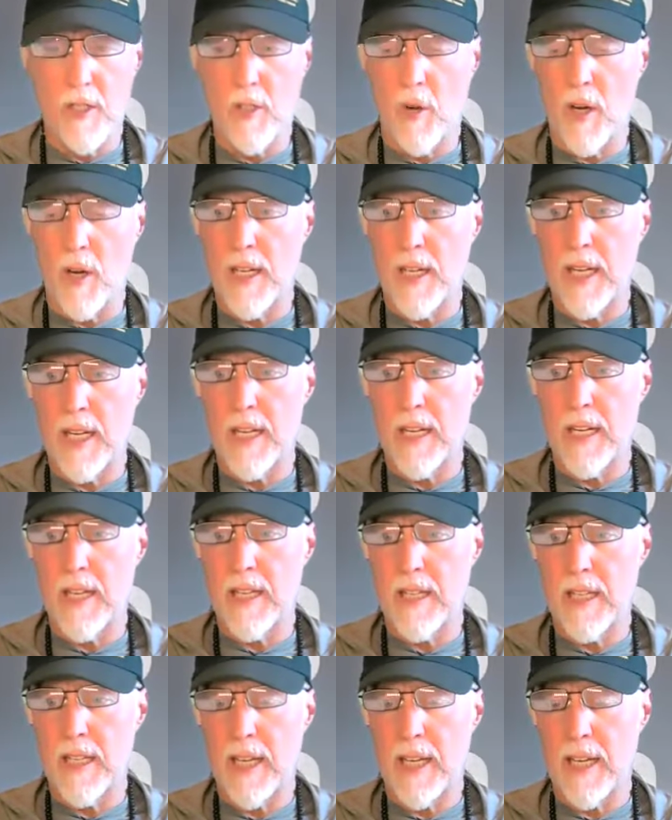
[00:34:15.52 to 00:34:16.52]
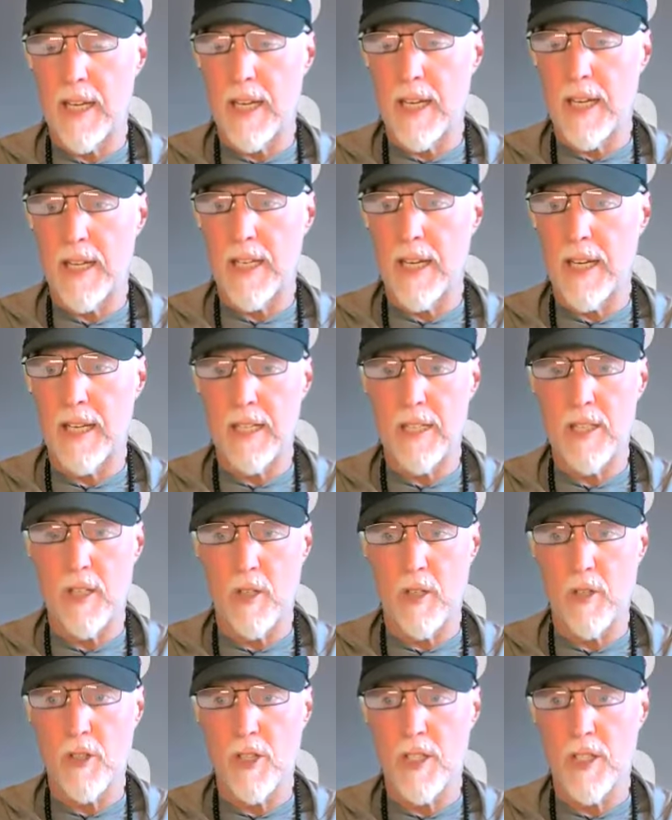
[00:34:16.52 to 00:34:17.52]
join in the Healy
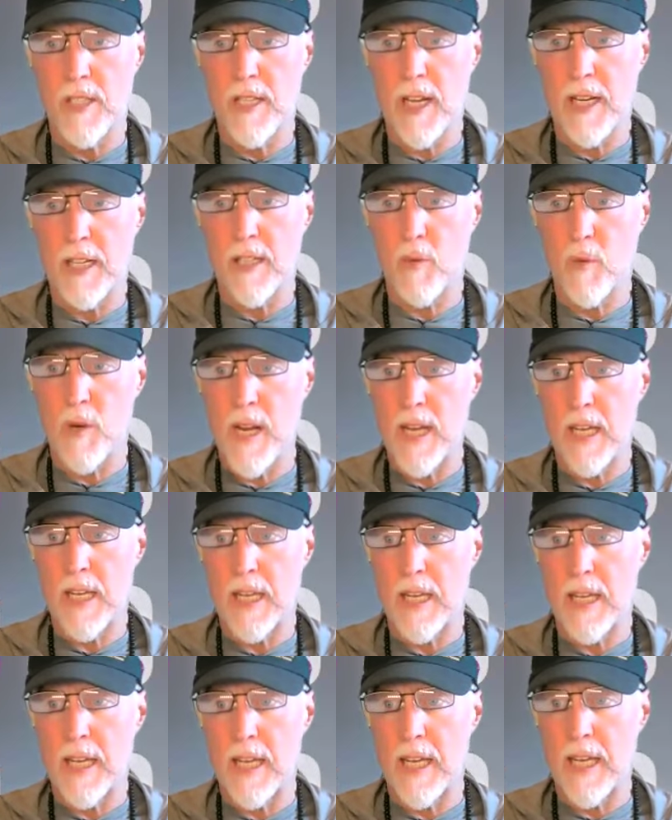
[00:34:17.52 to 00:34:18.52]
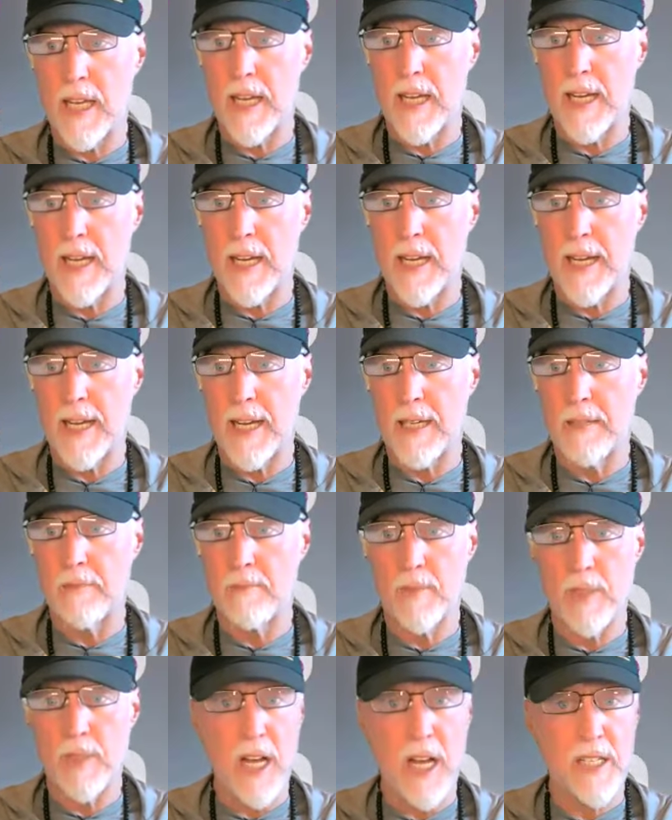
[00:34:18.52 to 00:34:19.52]
Solutions next week, and
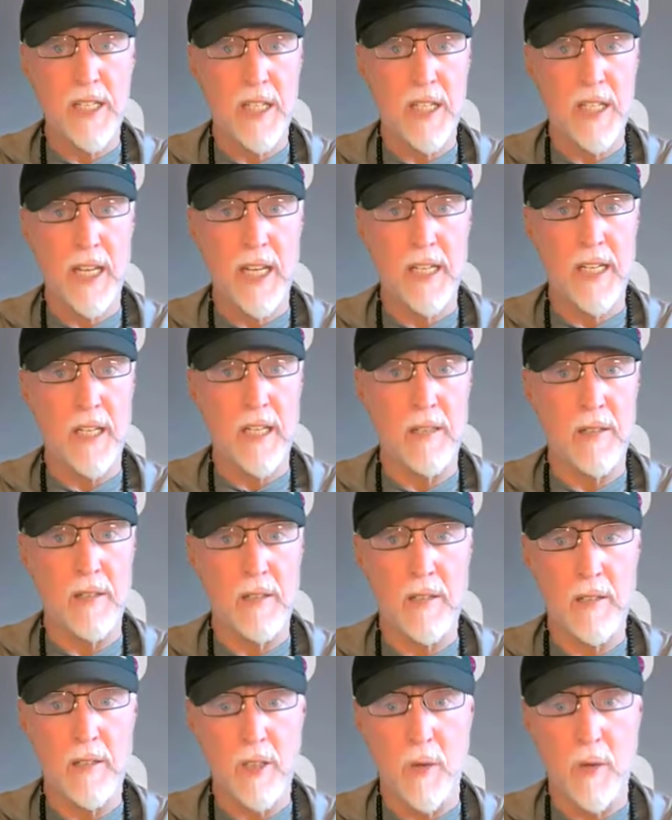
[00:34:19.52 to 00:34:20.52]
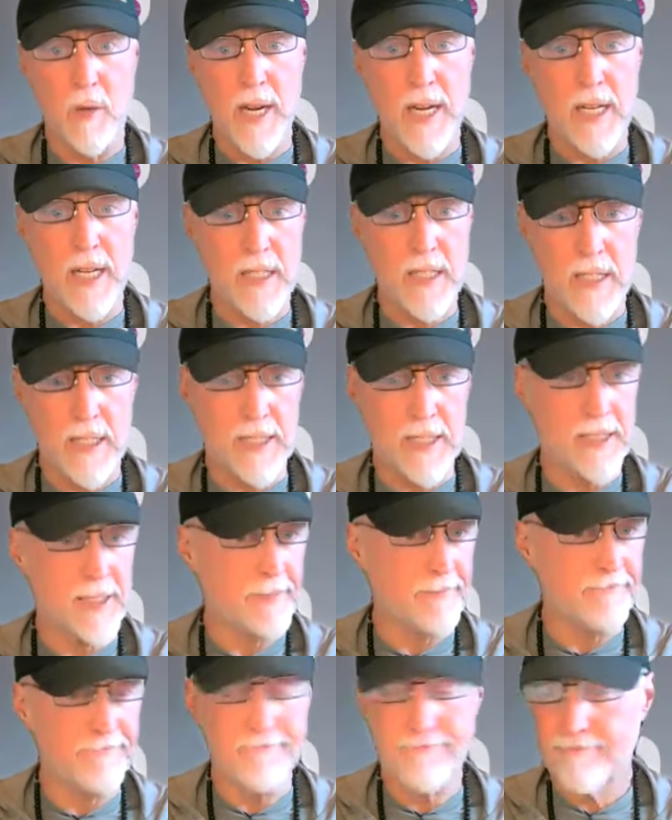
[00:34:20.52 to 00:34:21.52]
us again in 2 weeks.
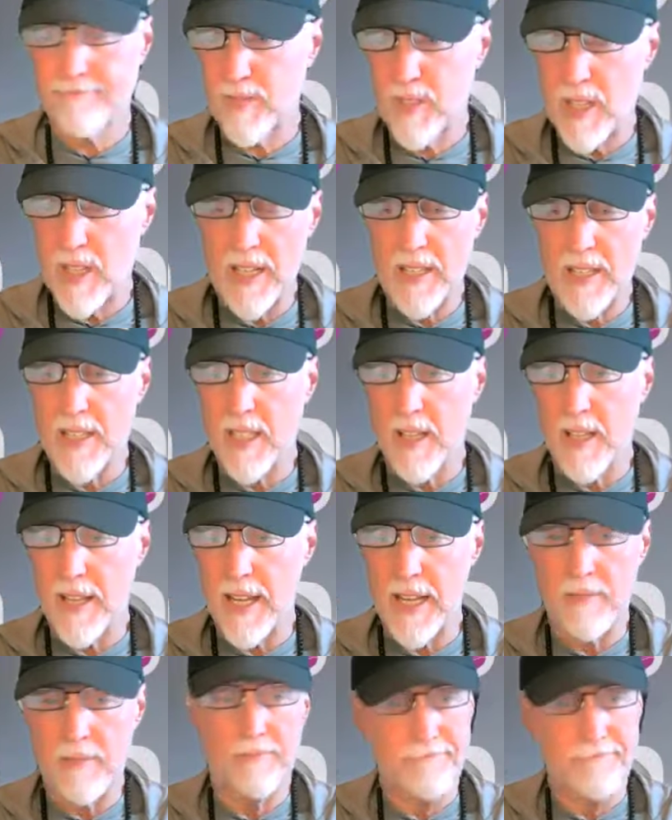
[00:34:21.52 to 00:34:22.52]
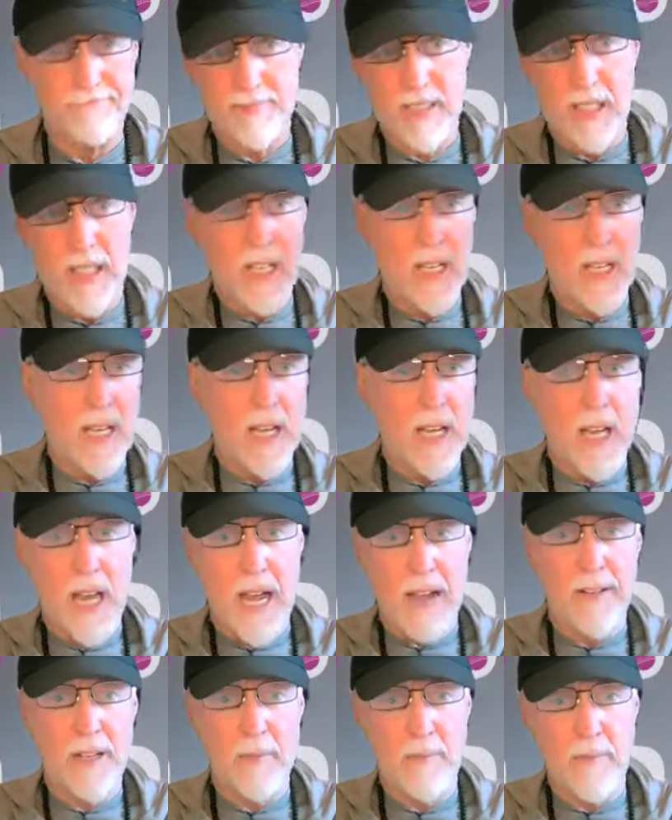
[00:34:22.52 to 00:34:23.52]
Until then,
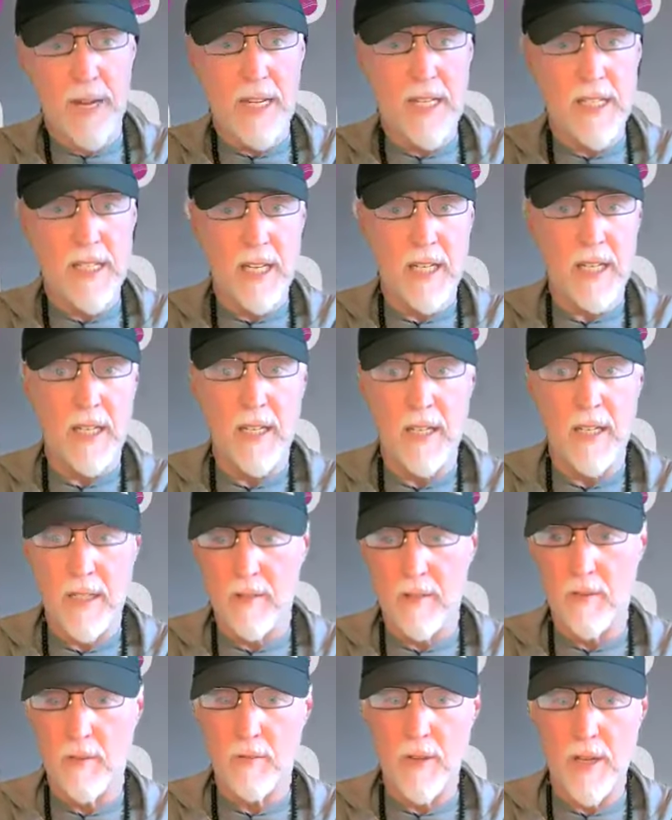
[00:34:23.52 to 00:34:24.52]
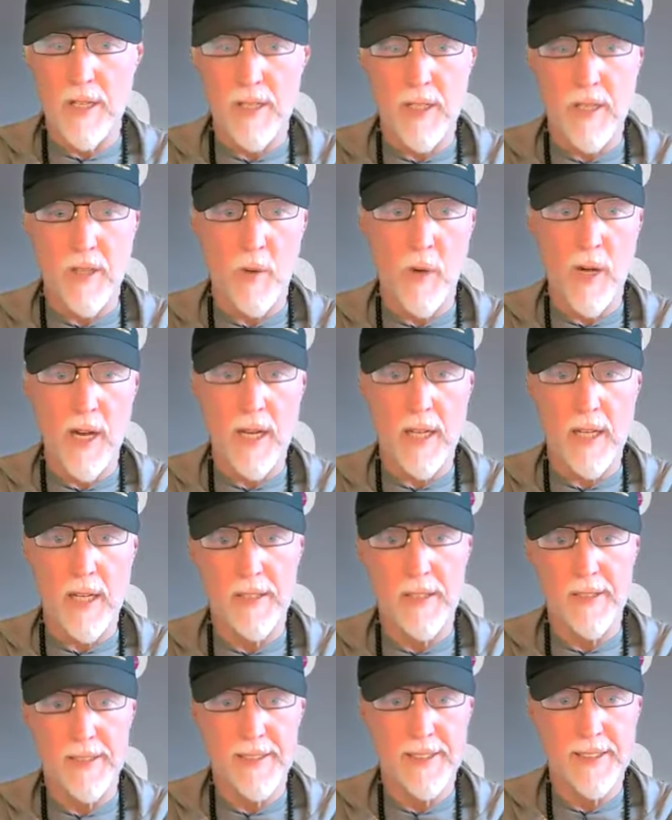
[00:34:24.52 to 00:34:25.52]
have an amazing rest of your
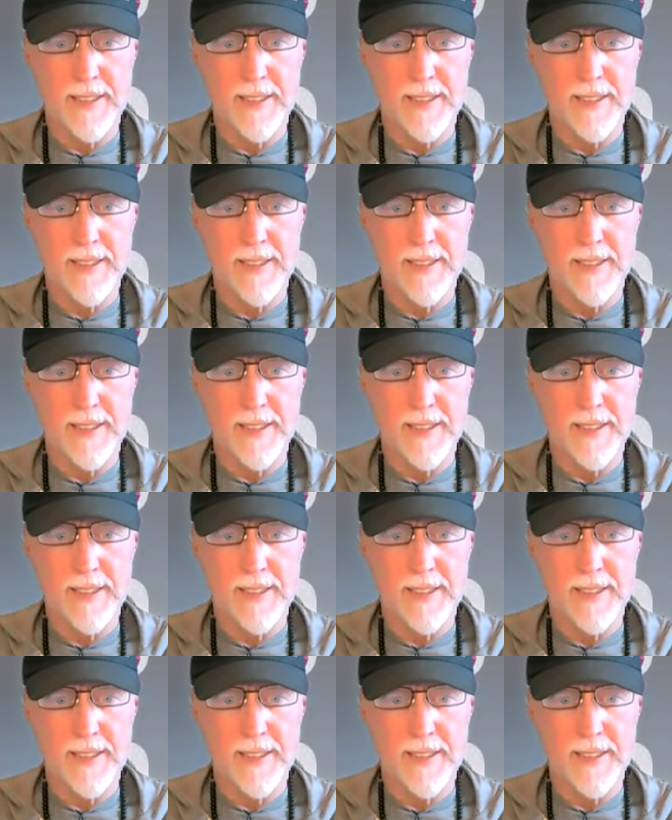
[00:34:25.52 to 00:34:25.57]
week.